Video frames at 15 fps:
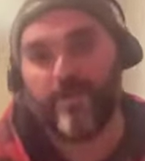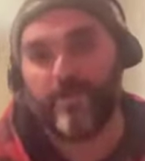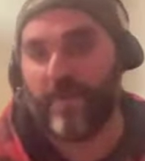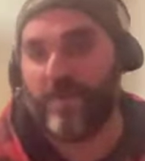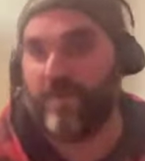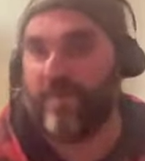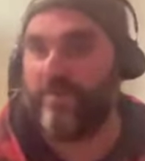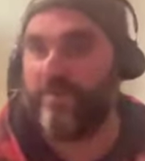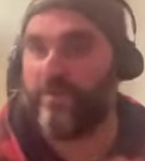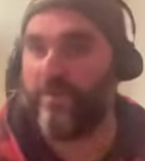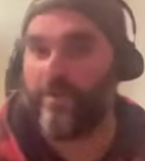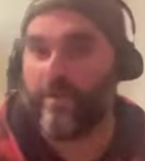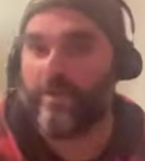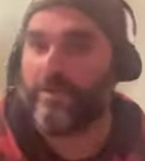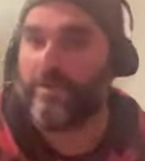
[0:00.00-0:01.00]
rather than
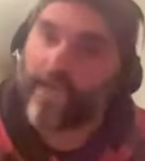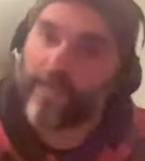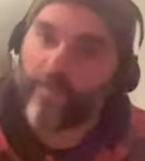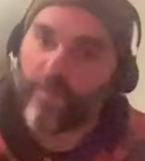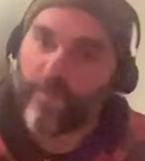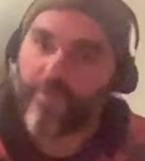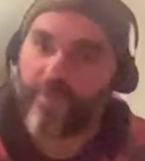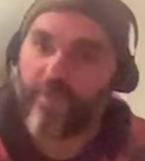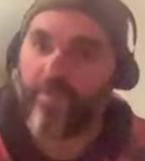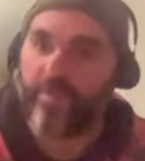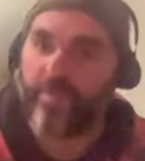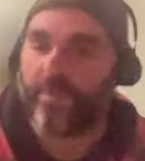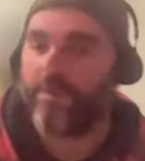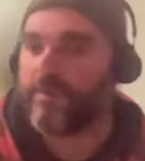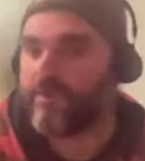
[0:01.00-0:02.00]
doing an online workshop,
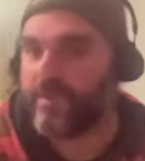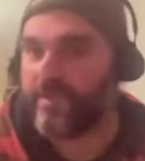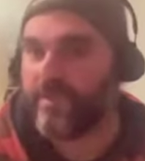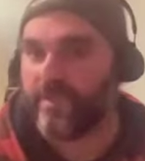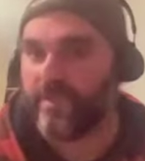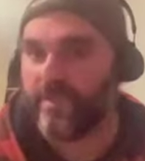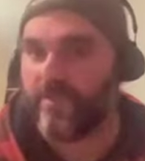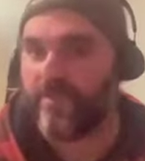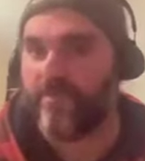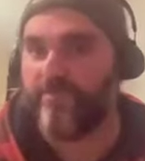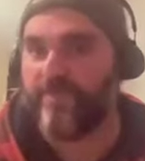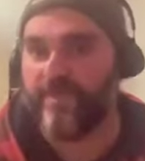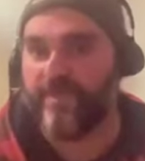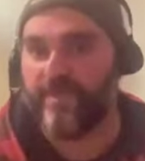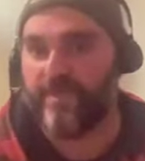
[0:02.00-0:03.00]
you can also consider doing
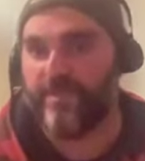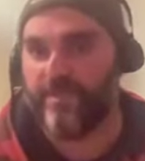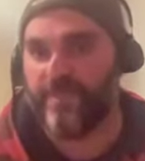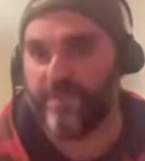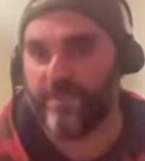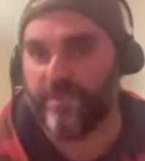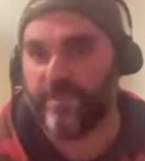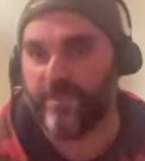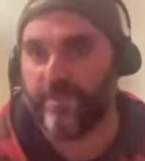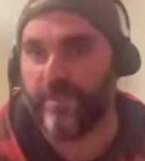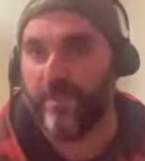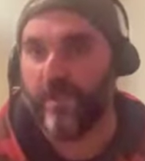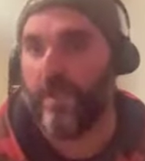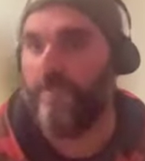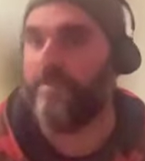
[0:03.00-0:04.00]
written submissions,
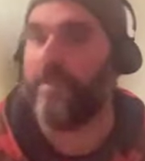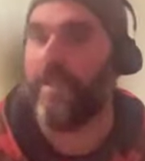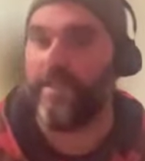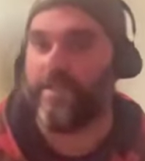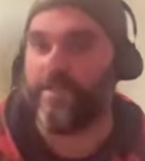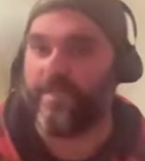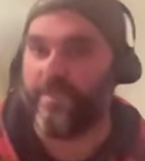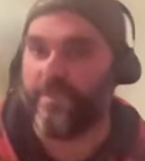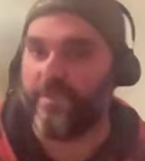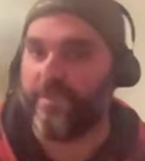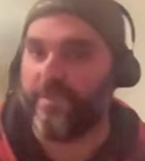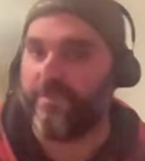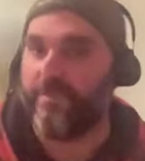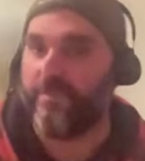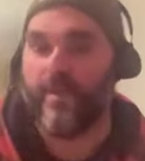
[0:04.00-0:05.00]
online
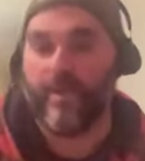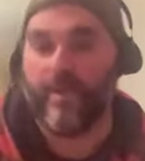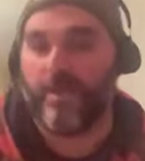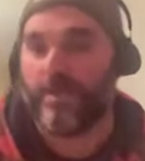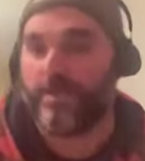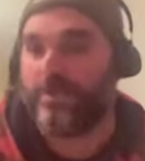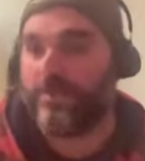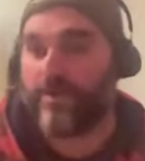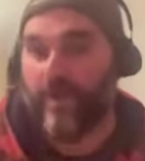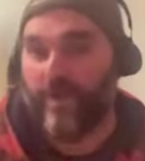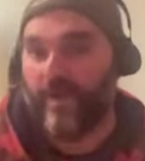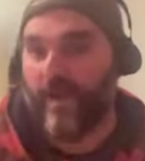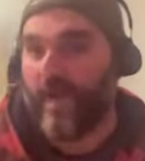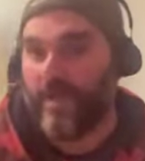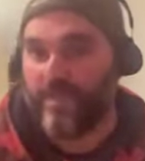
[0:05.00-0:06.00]
submissions. You could do
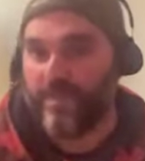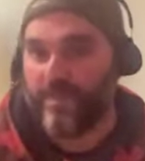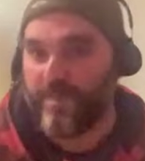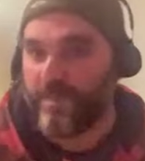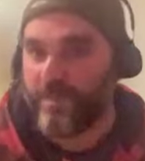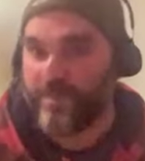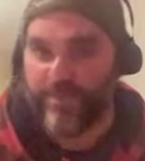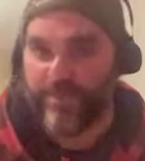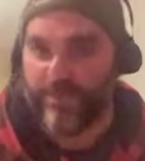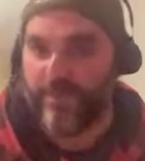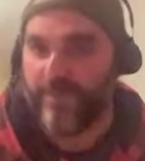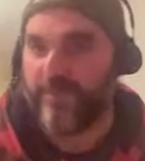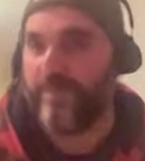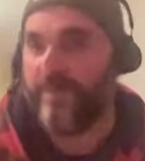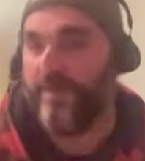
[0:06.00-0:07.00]
an art submission, you
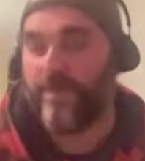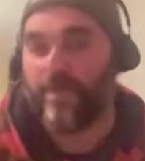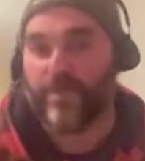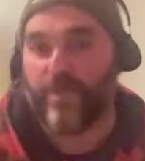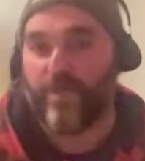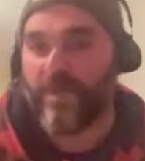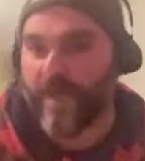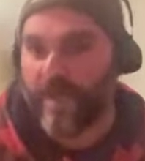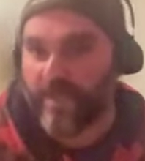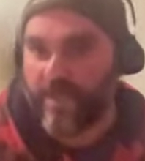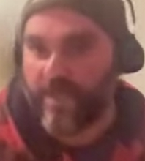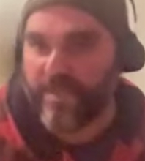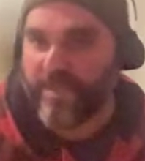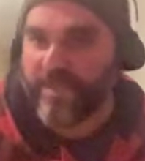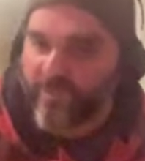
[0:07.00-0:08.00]
know. So
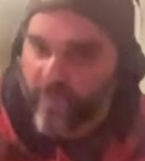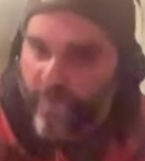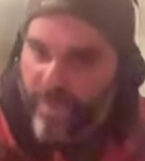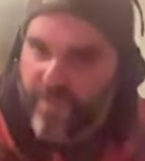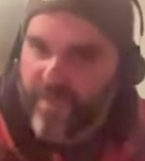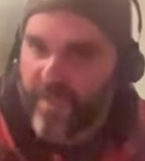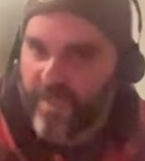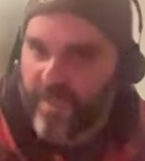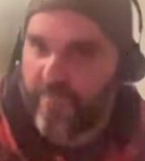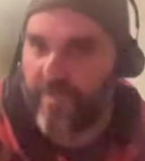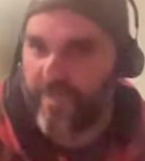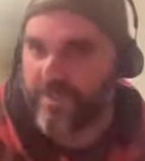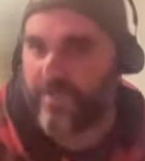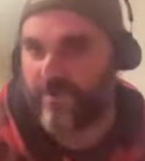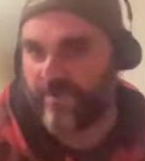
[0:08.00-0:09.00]
many different ways to get your
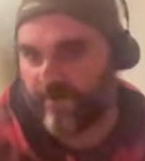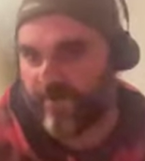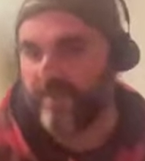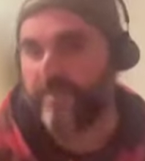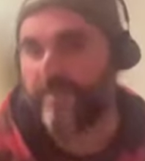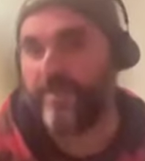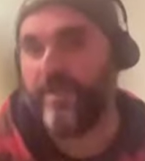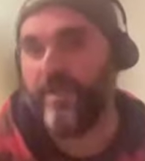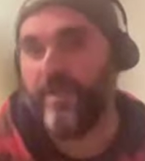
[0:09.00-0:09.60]
message across.